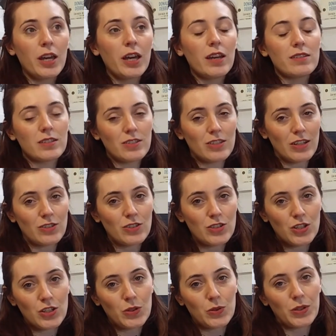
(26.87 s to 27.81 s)

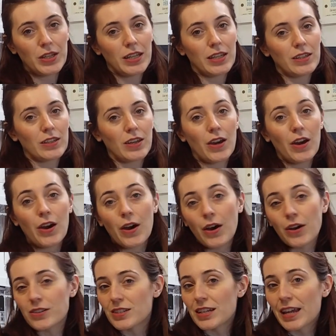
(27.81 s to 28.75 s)
suggest you click the
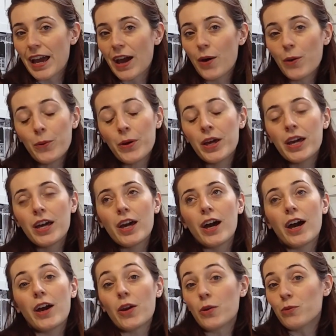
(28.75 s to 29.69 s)
card now.
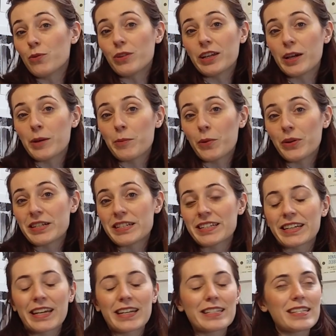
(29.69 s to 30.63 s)
Hopefully I'm
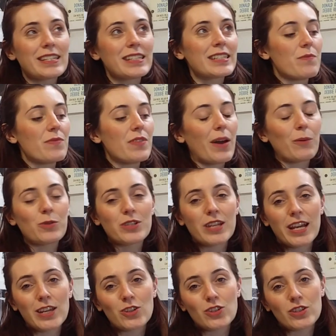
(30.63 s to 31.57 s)
pointing at it. That will
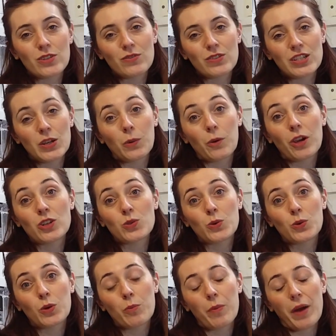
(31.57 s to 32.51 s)
take you to the video where I
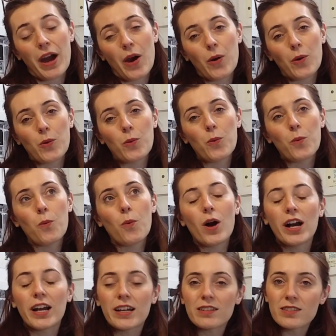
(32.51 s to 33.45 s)
talk about
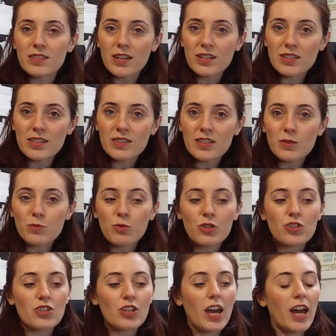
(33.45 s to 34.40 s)
why I started this
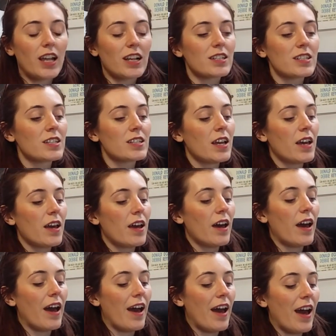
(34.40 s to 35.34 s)
project
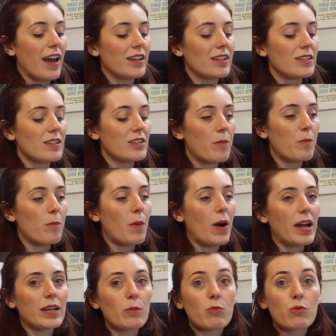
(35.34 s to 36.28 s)
and
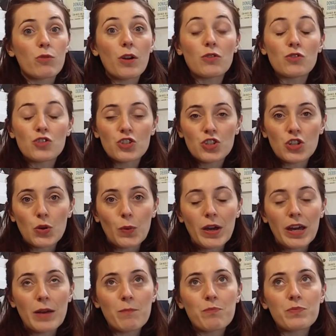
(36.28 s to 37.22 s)
my approach to
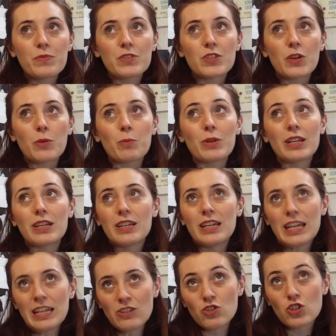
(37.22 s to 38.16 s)
it. So, but
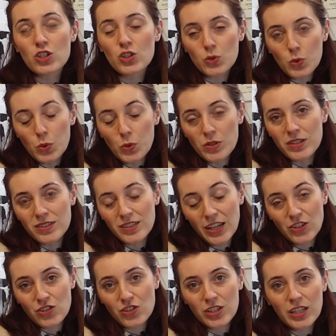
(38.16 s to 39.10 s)
in short,
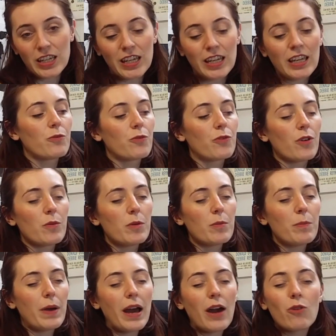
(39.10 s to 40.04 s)
essentially, from
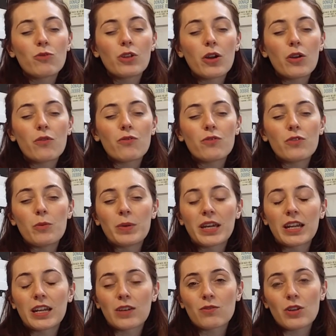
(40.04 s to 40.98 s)
about the
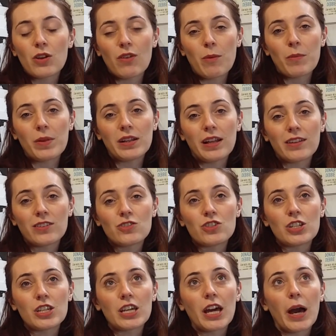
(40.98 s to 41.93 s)
beginning of November
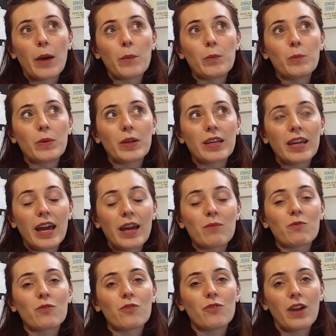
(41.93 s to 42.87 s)
last year, I
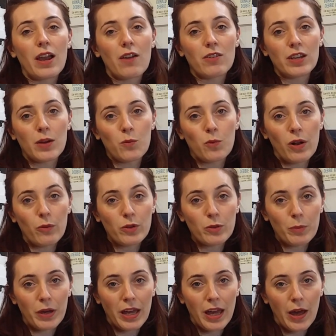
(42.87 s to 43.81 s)
became very unwell with
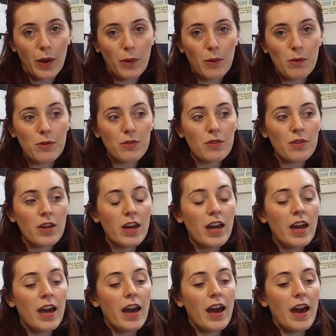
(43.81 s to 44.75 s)
my health
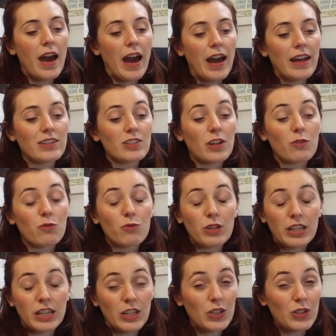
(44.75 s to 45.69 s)
and I
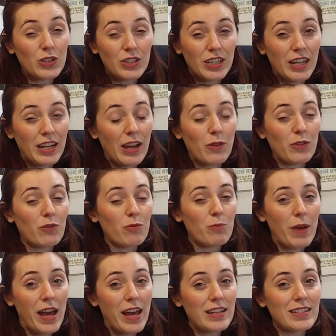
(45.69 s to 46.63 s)
really couldn't get out of
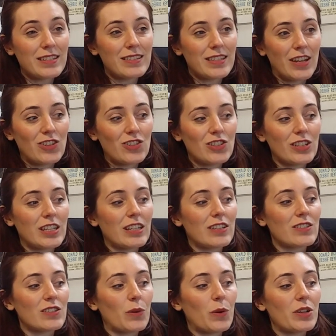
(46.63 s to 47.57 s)
bed, essentially.
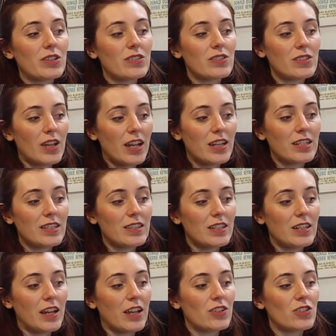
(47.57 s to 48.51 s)
And so I decided
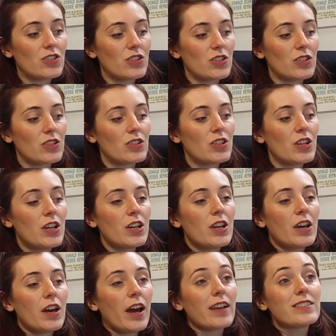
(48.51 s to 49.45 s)
that I
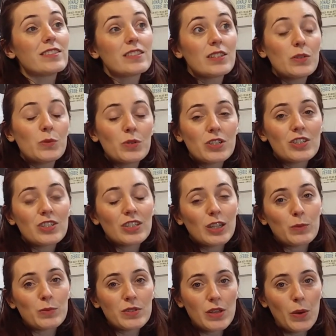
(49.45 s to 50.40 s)
still wanted to
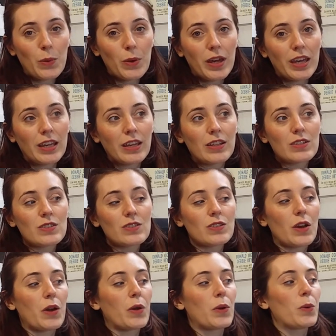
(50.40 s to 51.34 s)
keep sewing,
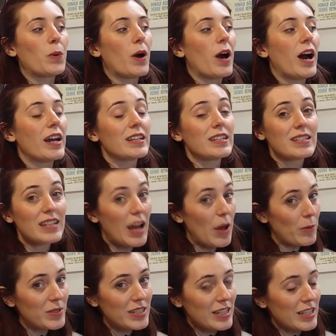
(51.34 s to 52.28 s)
so I
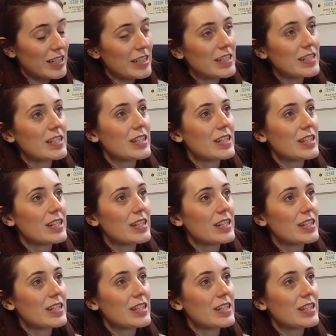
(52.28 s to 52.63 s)
adapted